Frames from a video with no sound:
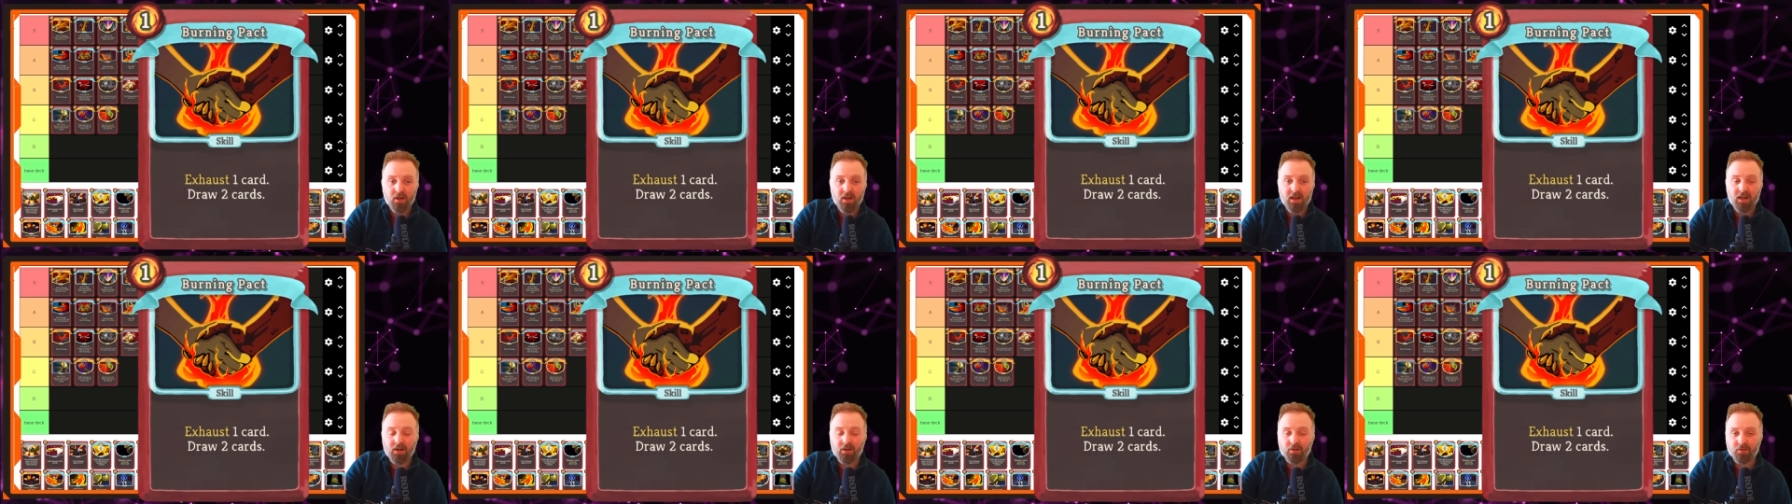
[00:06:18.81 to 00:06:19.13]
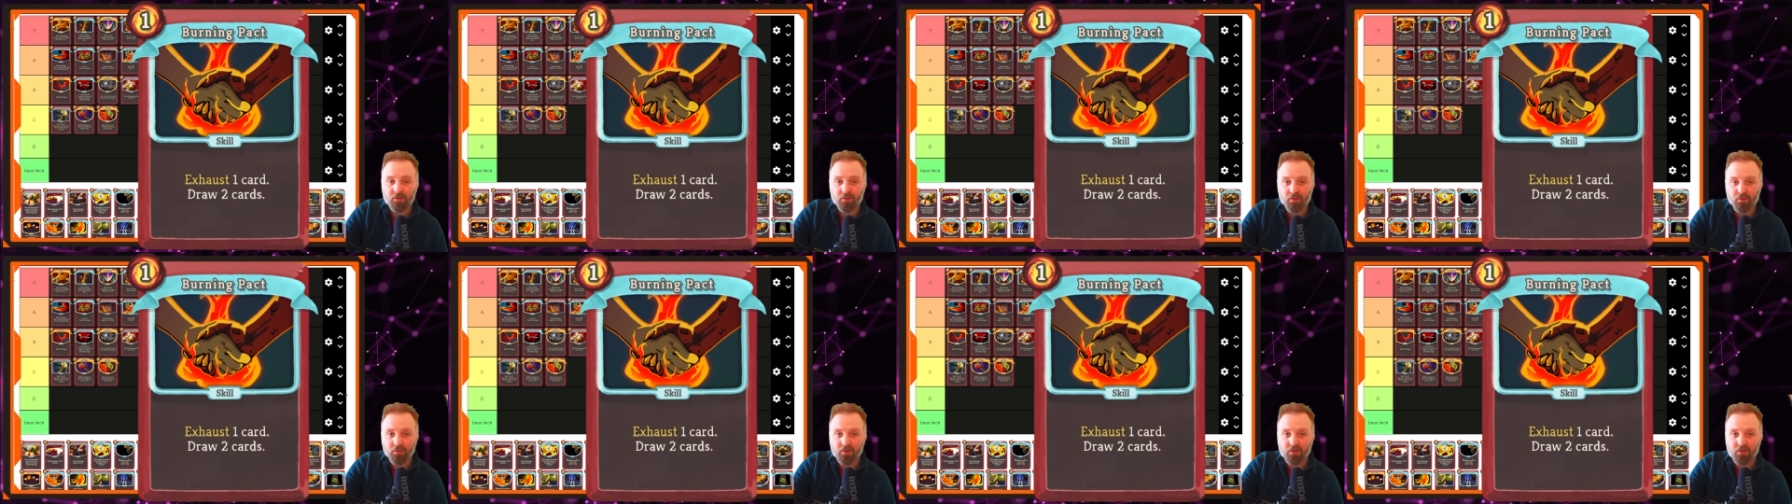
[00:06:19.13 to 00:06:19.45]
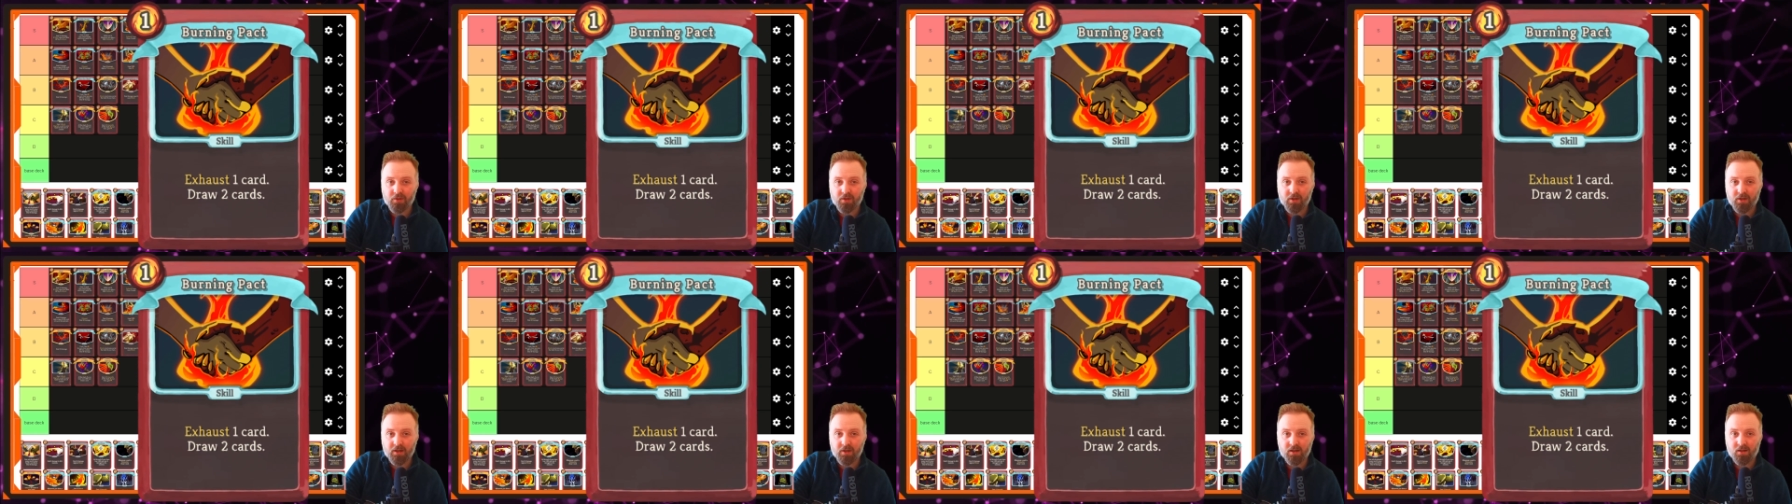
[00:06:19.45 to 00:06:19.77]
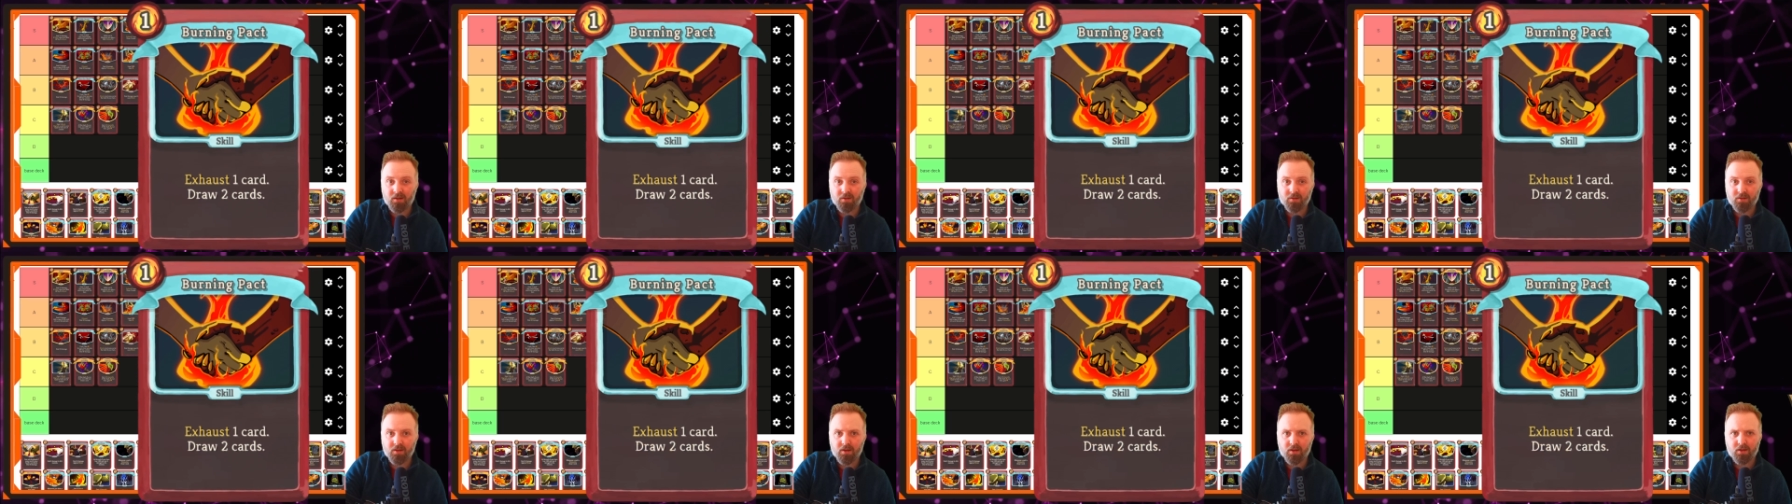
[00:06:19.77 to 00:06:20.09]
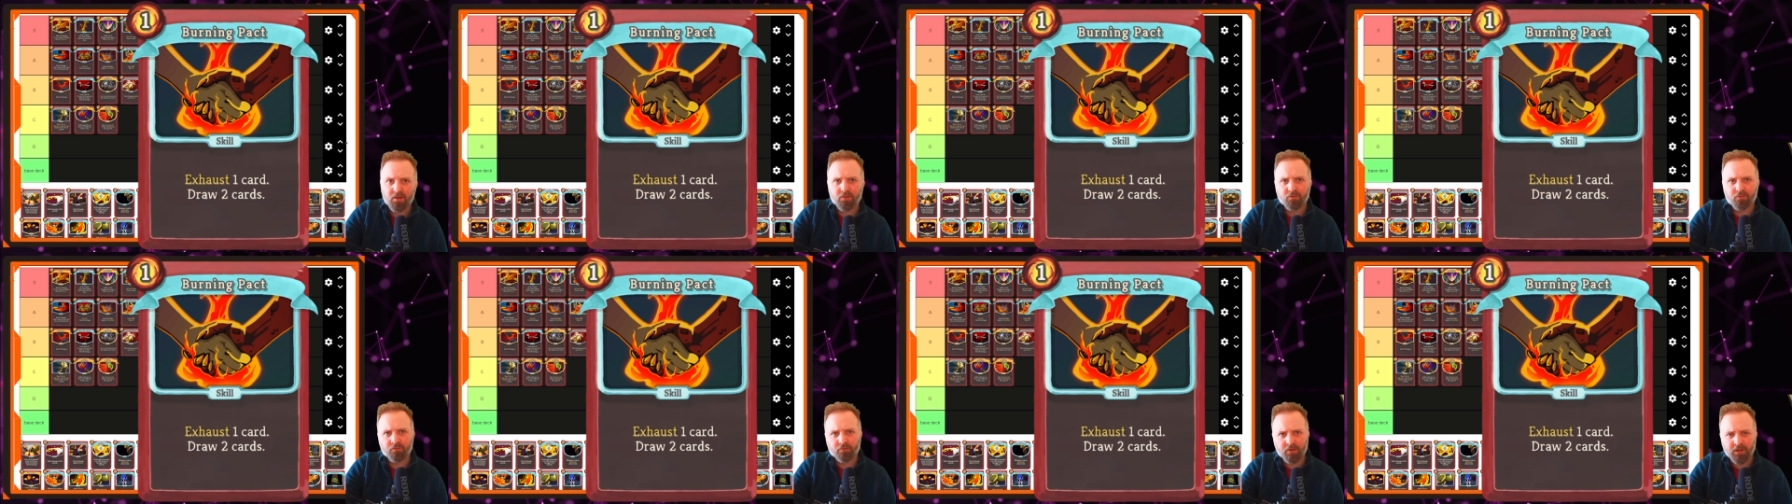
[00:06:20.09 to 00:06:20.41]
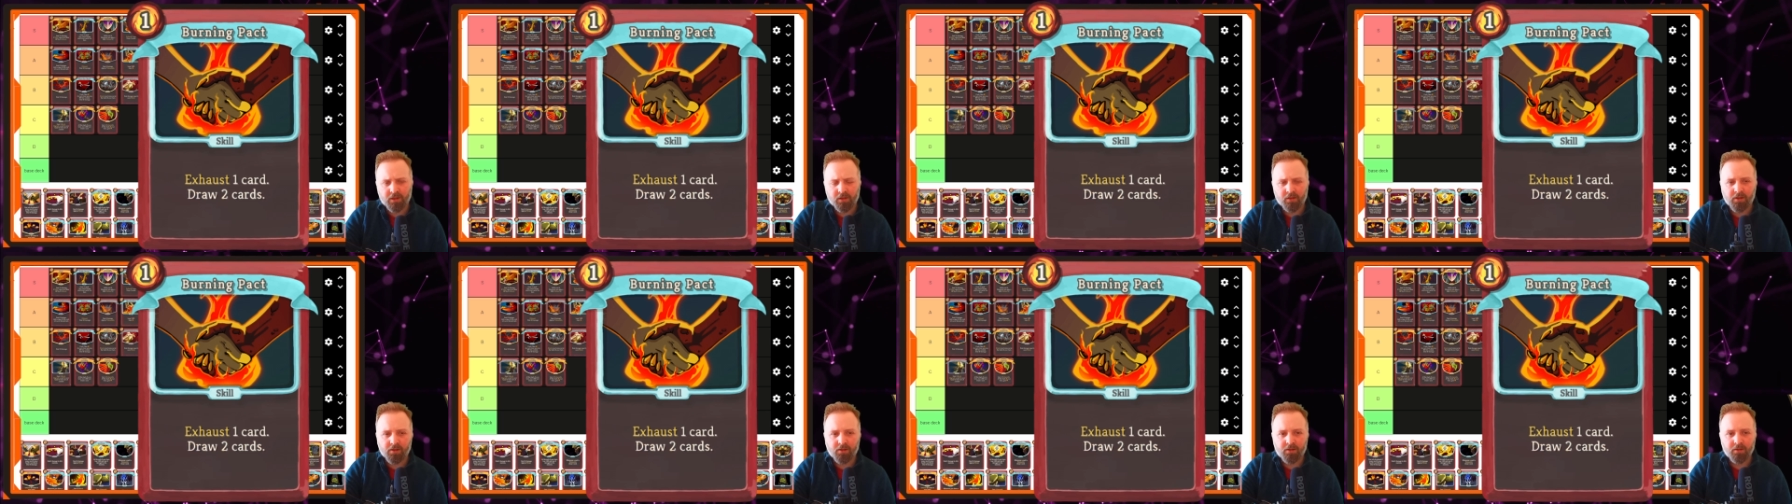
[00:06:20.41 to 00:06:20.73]
Exhausting cards is
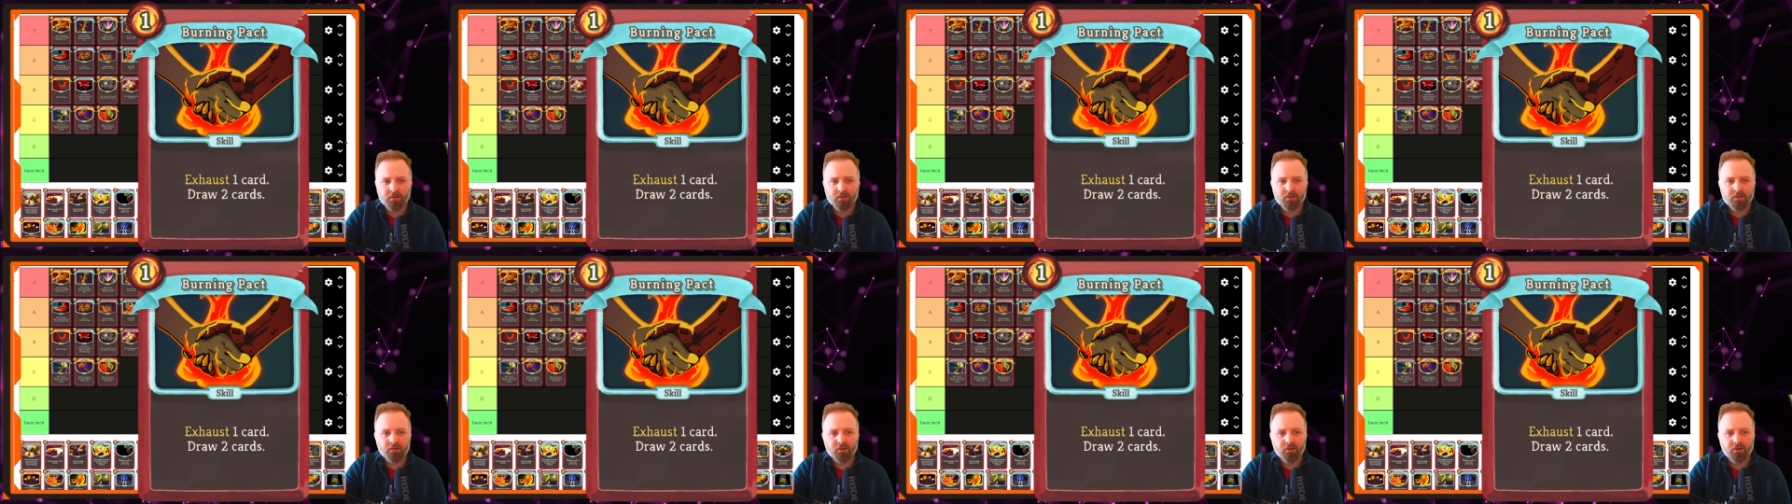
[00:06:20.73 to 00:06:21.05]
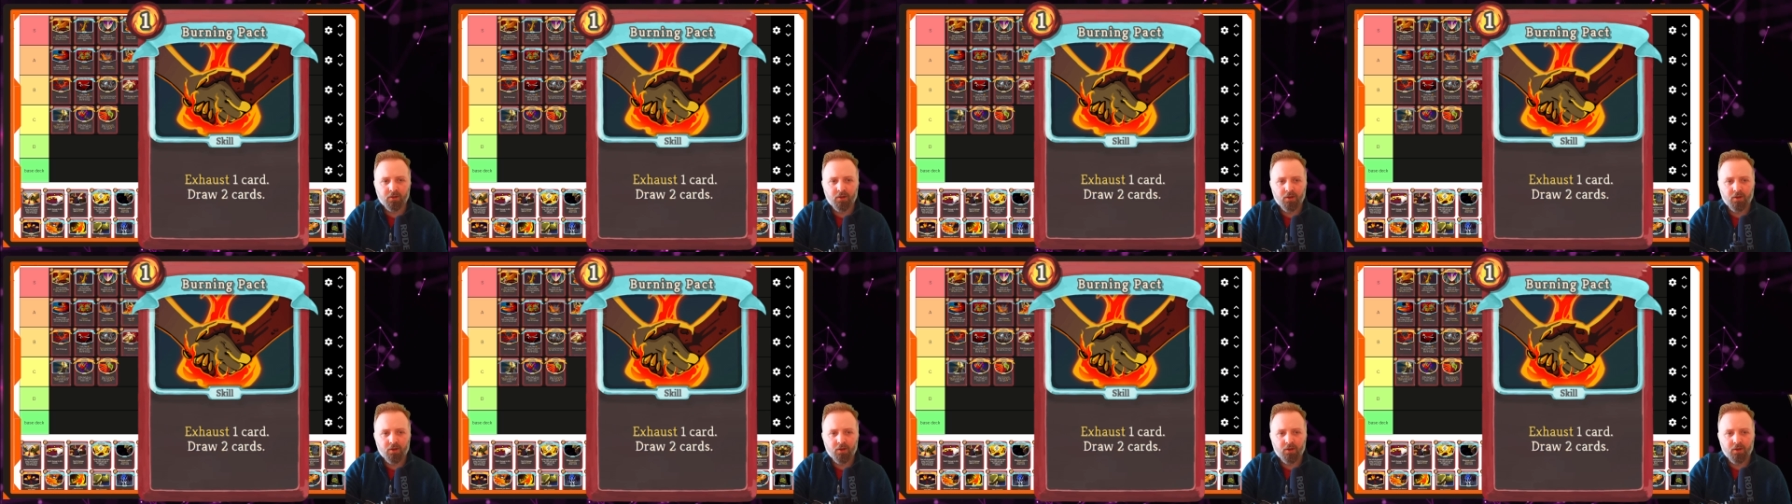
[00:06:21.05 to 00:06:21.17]
really good.